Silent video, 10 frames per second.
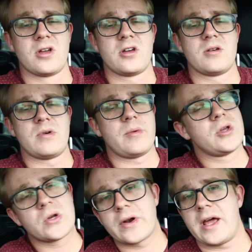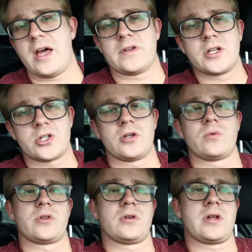Maybe you don't have an issue
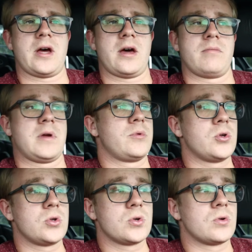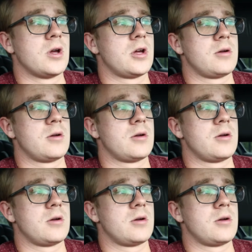with your dad. Maybe you do.